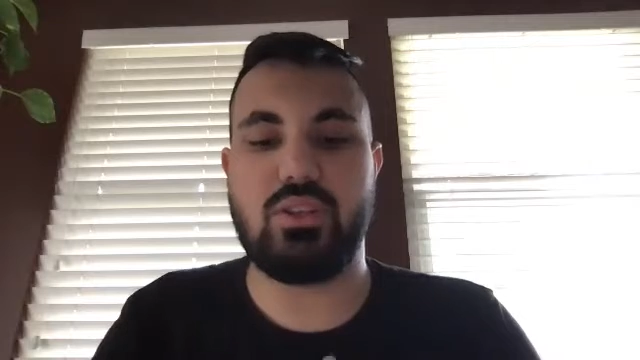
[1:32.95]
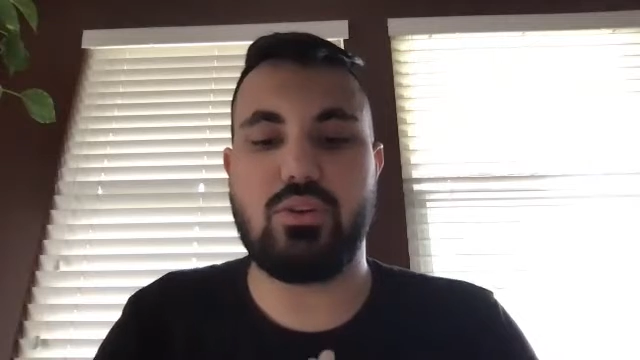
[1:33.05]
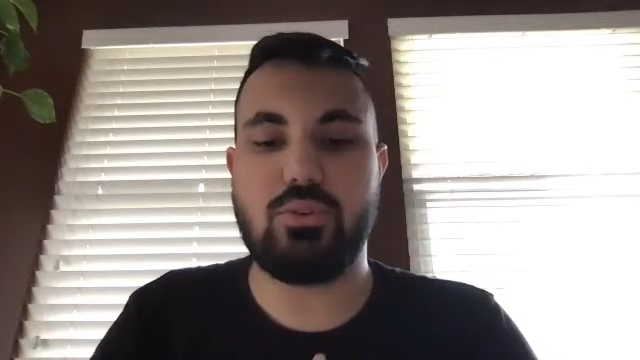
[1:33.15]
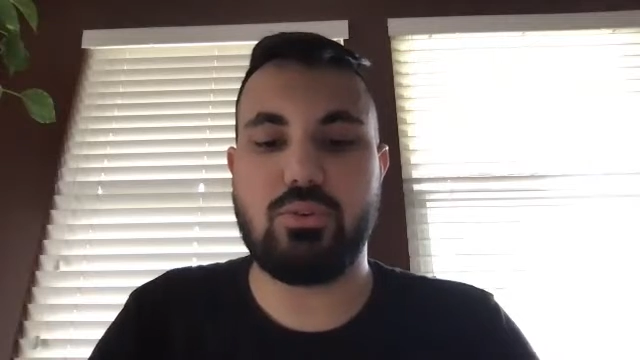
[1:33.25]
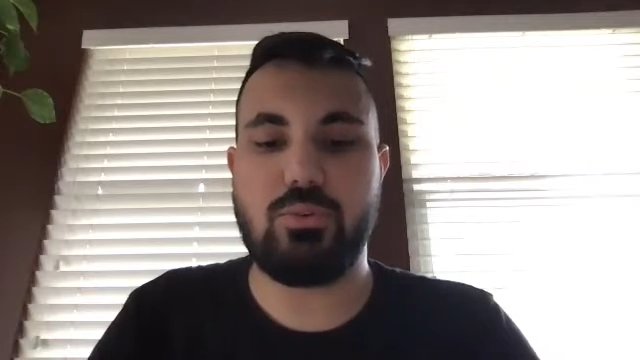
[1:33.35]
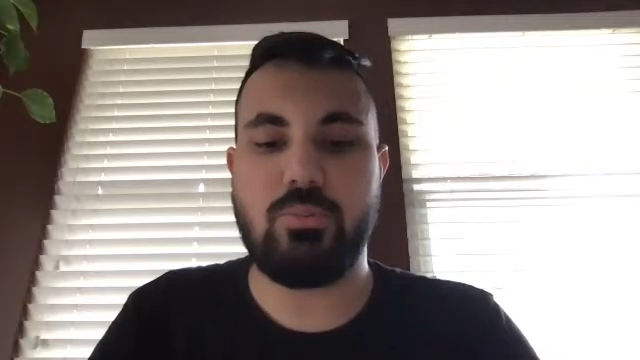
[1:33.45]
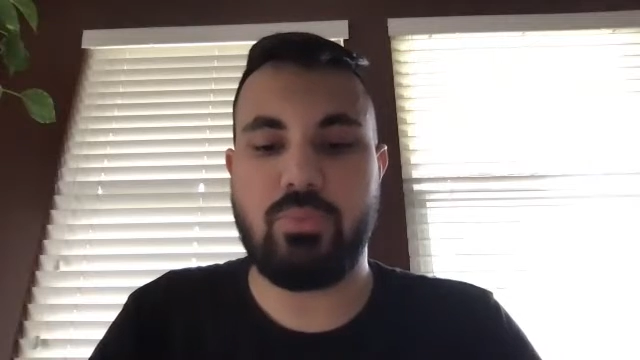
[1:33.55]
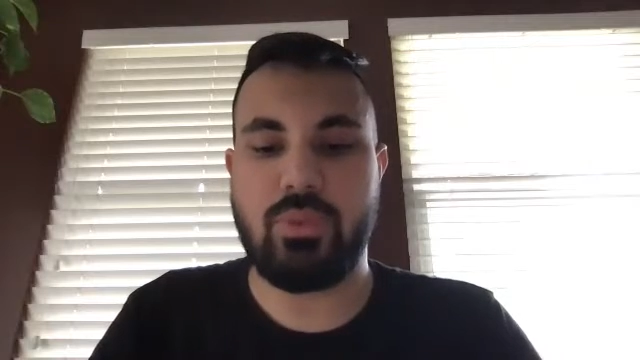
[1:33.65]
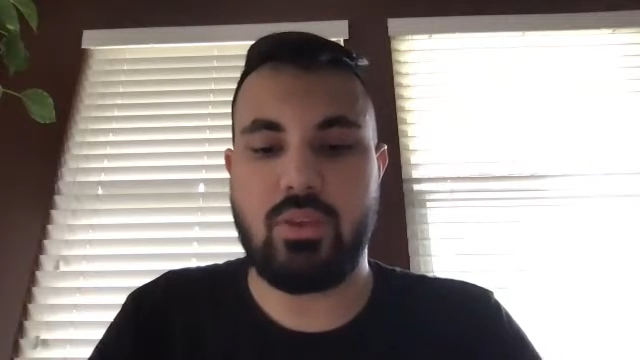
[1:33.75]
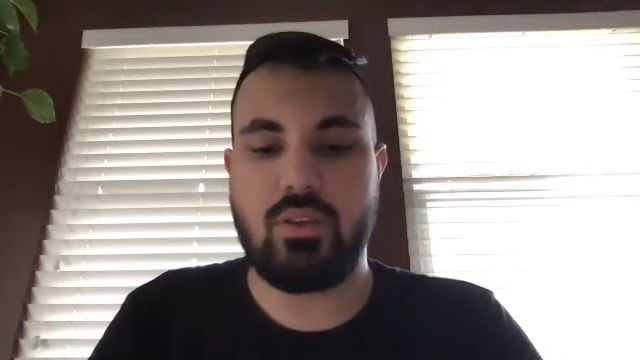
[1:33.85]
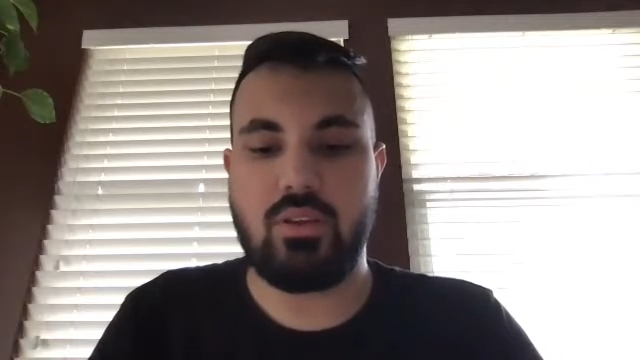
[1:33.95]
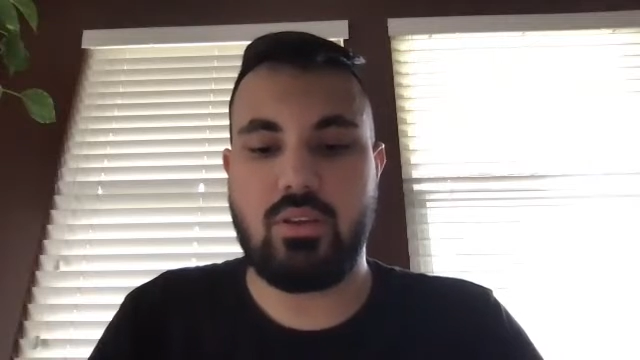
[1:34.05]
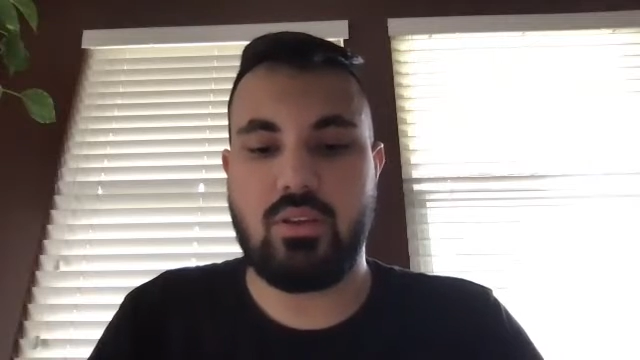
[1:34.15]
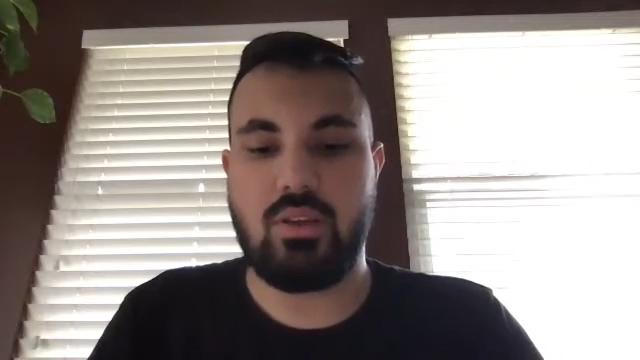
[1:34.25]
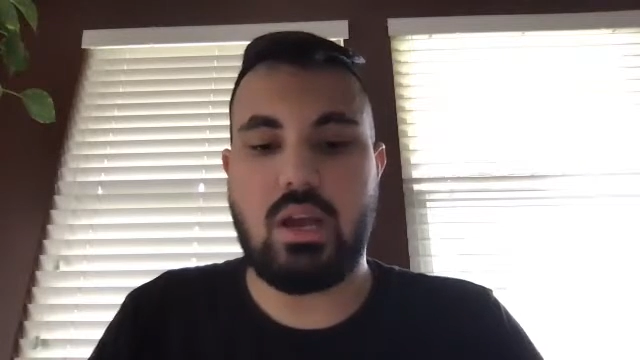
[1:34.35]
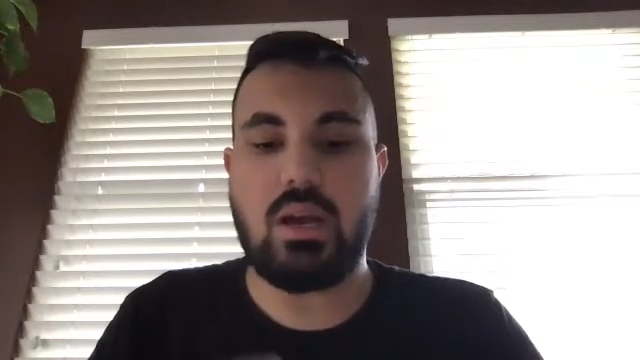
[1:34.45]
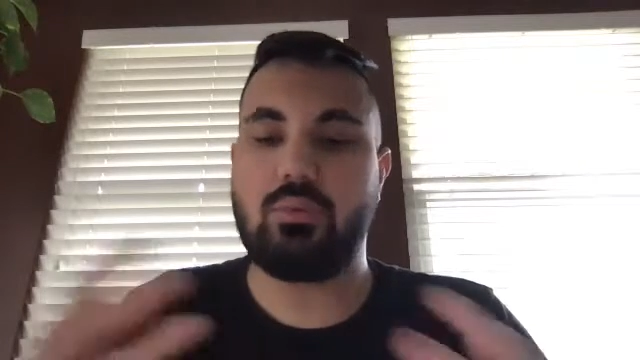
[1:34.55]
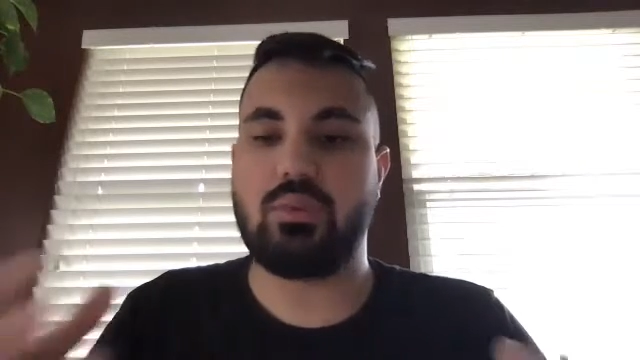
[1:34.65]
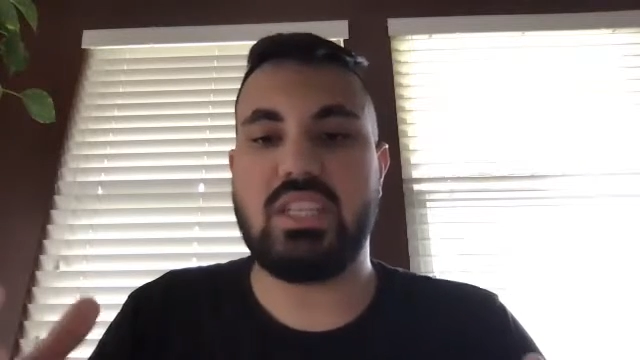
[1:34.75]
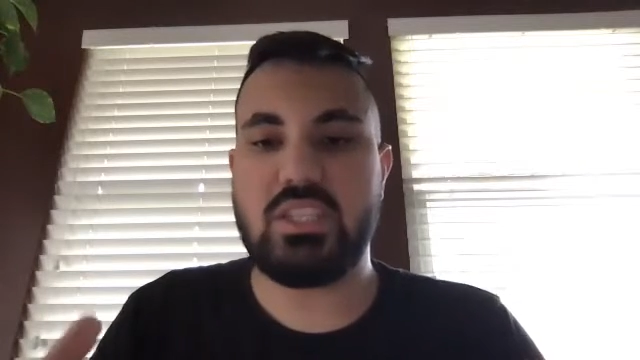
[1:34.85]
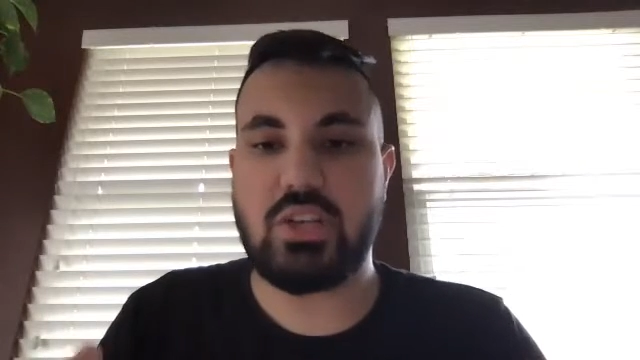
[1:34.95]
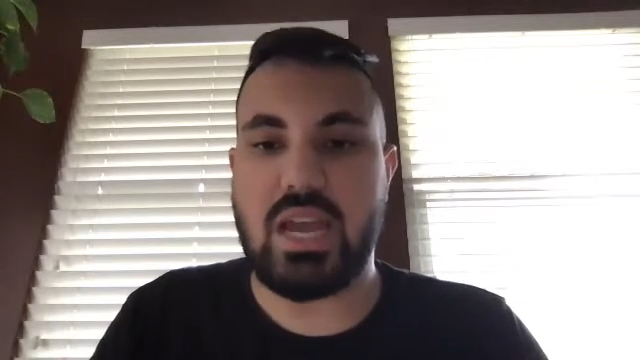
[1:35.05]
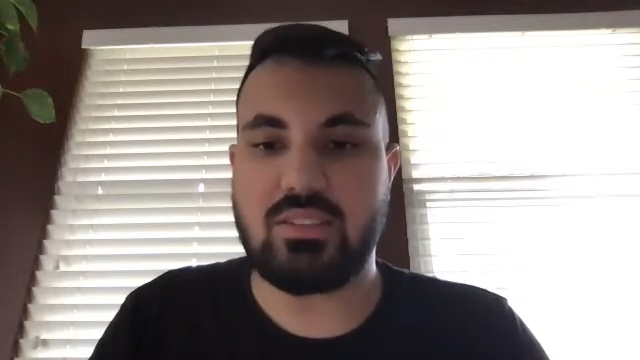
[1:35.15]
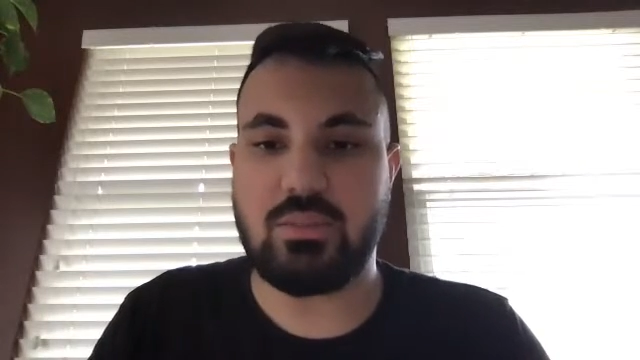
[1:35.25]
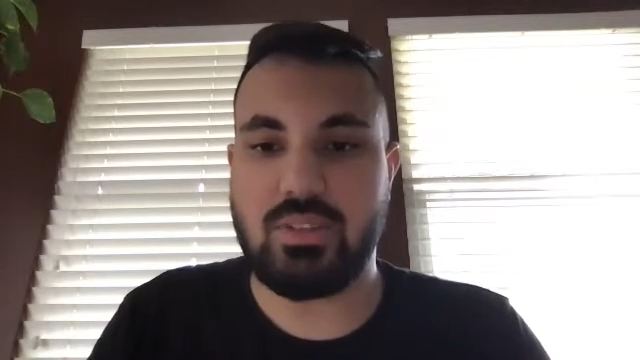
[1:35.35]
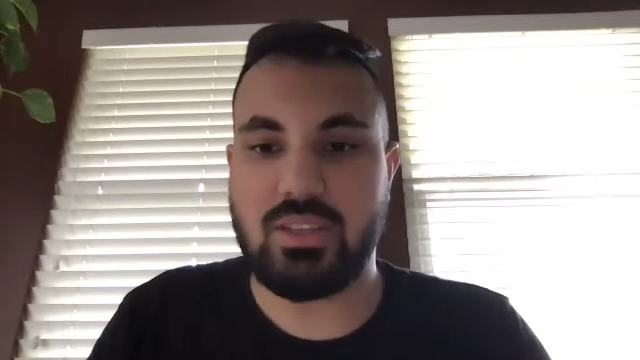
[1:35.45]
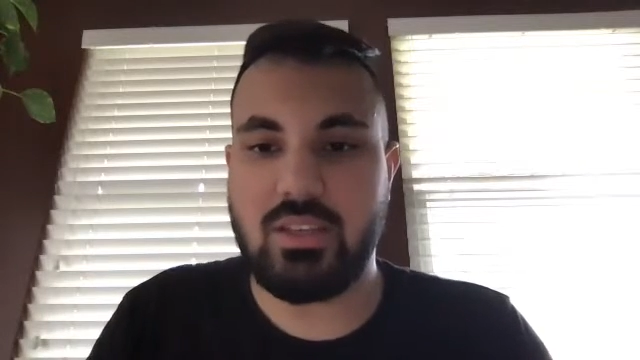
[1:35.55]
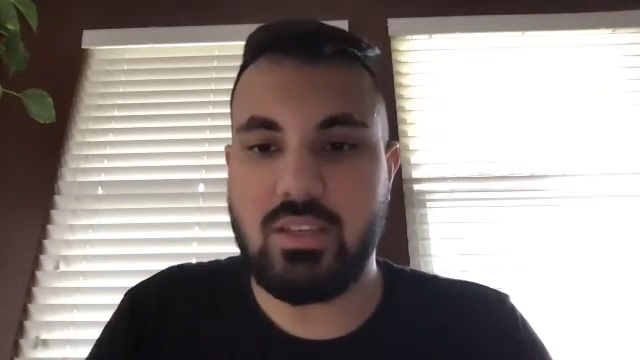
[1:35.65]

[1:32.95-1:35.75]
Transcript: the teacher asks something,